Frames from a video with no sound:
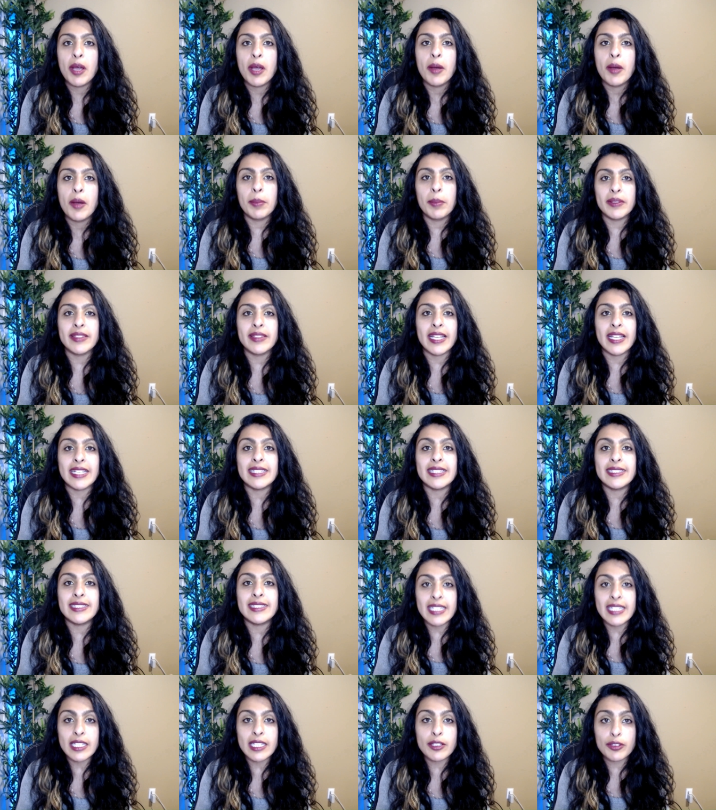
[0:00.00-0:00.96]
but they
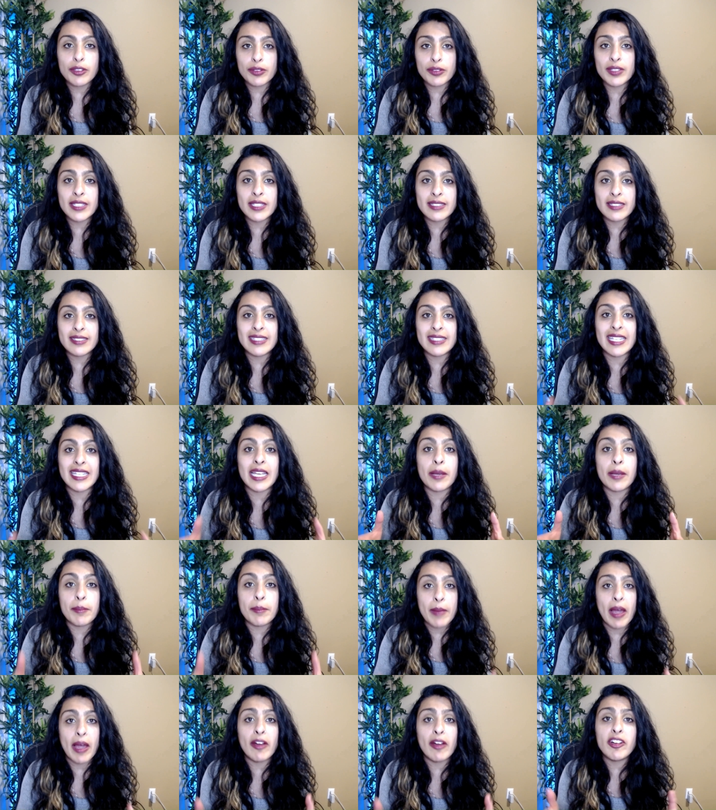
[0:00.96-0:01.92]
decrease the
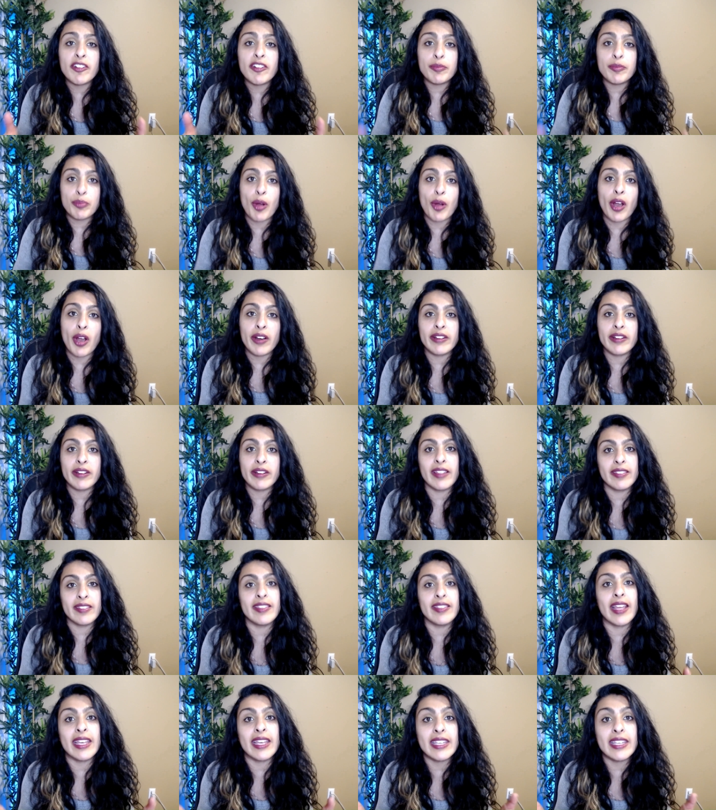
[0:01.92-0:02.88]
amount of product that
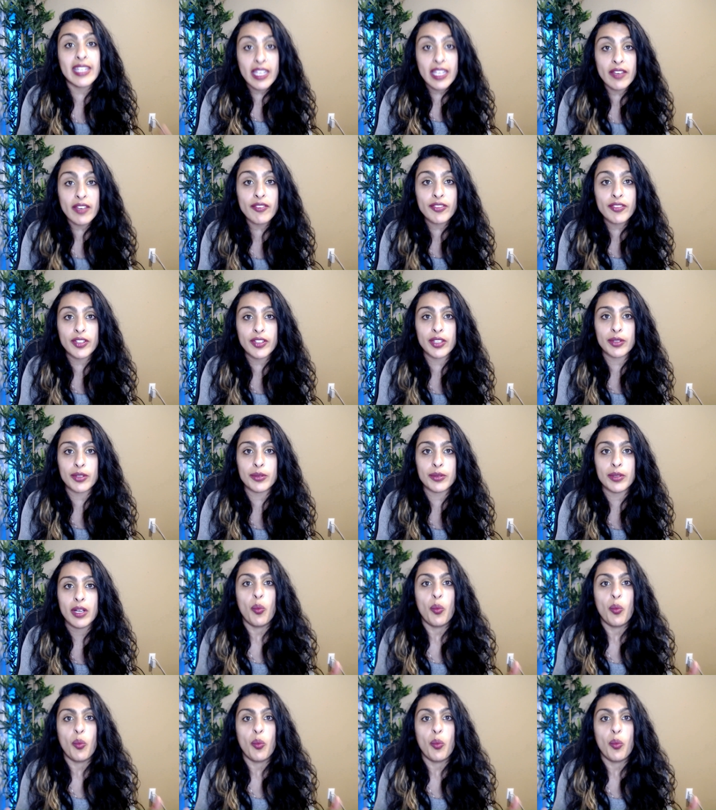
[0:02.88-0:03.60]
they give you